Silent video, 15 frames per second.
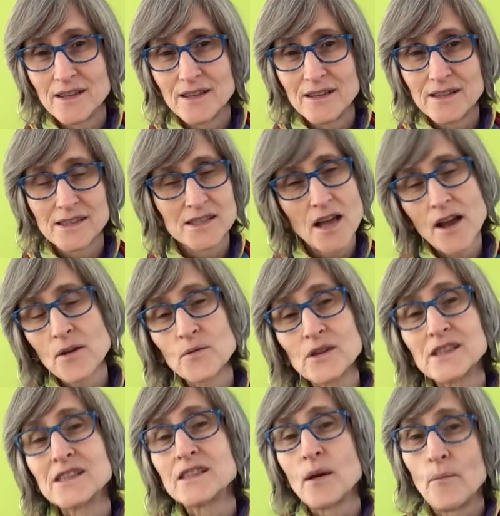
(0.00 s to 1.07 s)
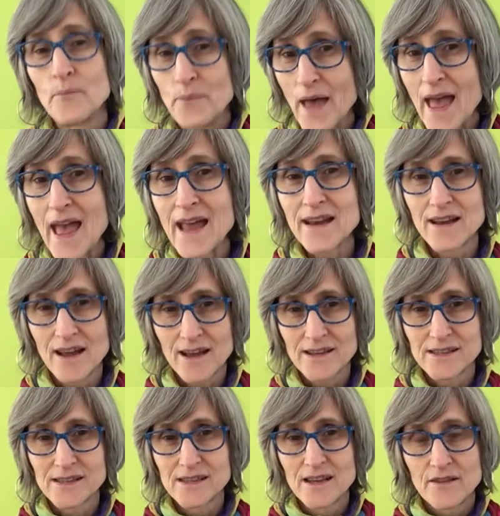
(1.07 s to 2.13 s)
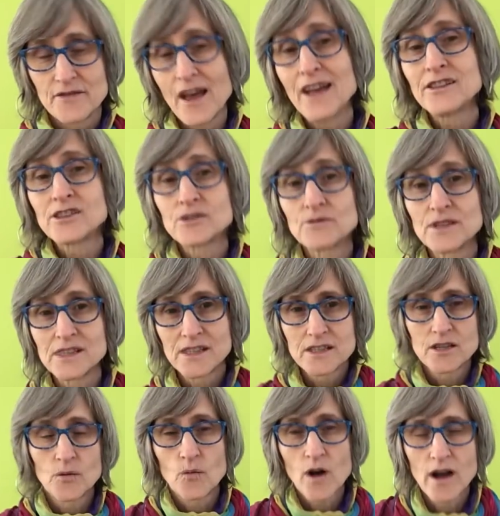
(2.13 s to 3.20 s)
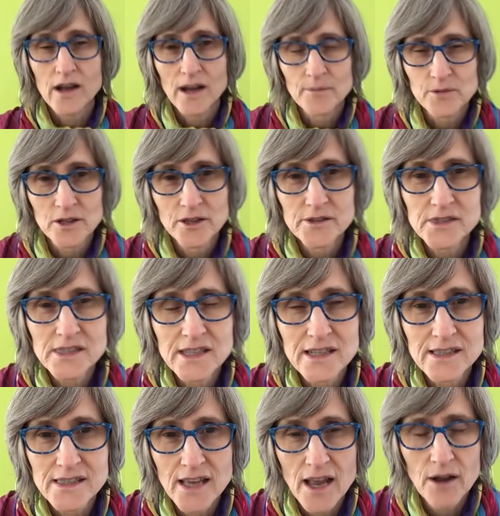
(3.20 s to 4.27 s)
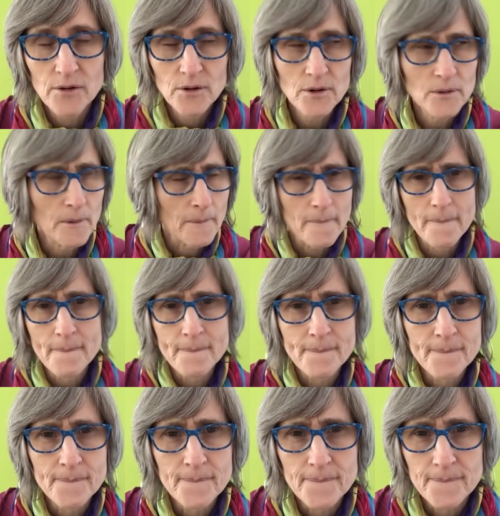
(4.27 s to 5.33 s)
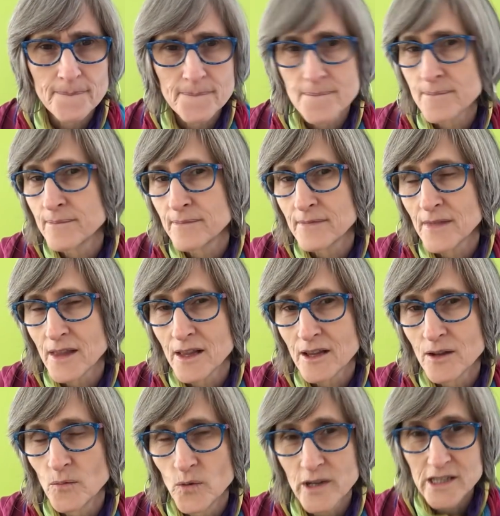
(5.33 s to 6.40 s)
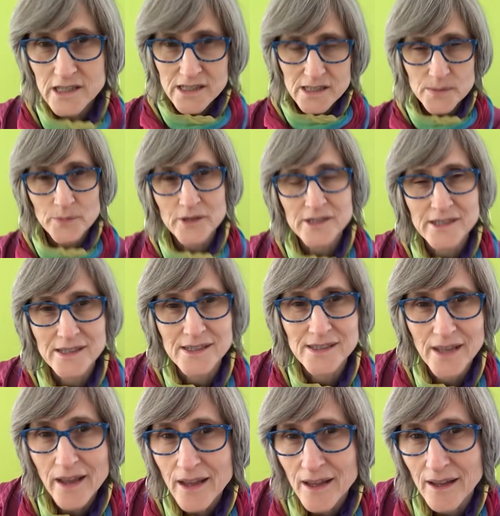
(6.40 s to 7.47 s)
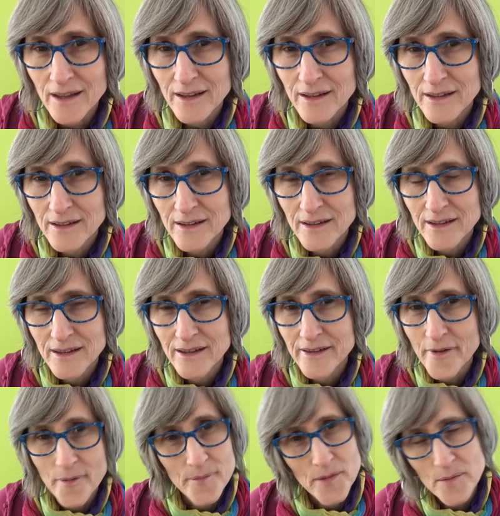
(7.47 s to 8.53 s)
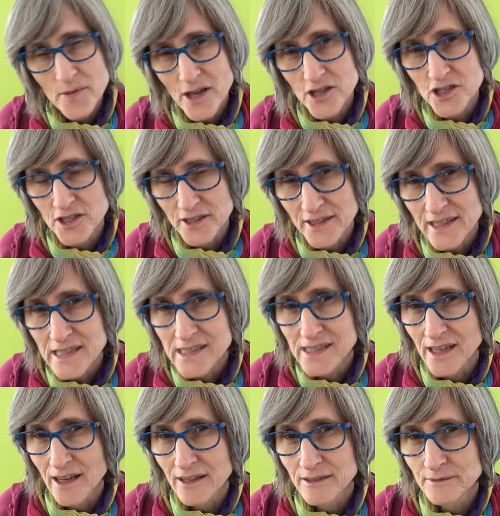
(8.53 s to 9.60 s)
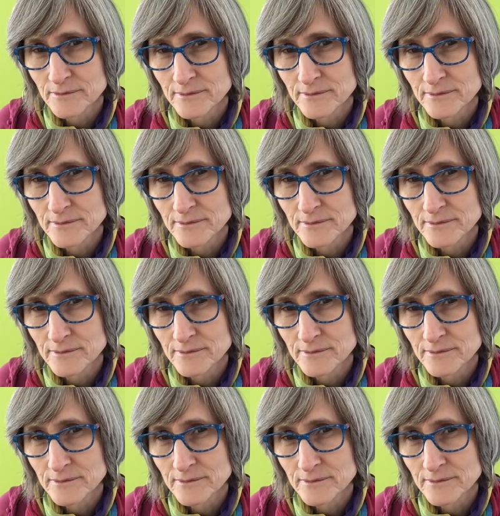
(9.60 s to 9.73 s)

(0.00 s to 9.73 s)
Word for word: it's not a reason to ban us. That's a reason to walk up closely and say, oh, what is this person saying? Maybe I should listen.